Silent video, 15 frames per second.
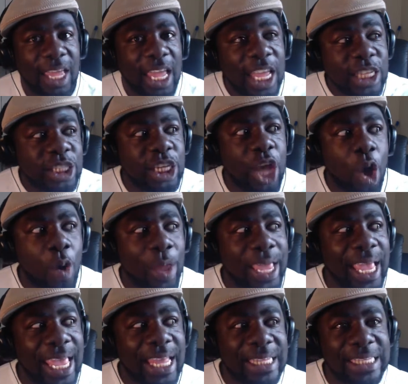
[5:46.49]
it's
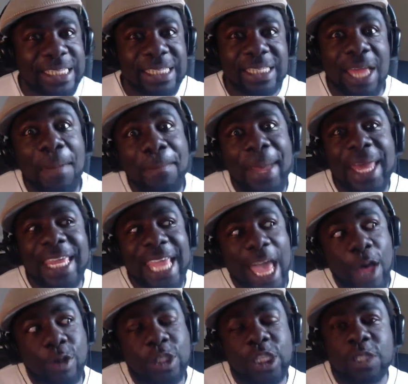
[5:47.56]
going into somebody
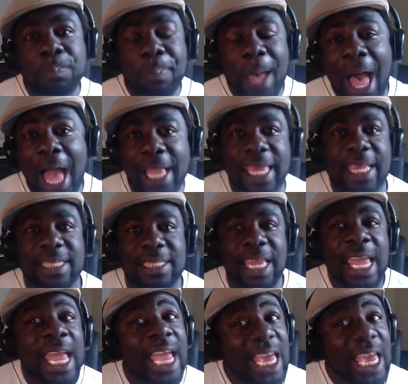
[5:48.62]
else's pockets.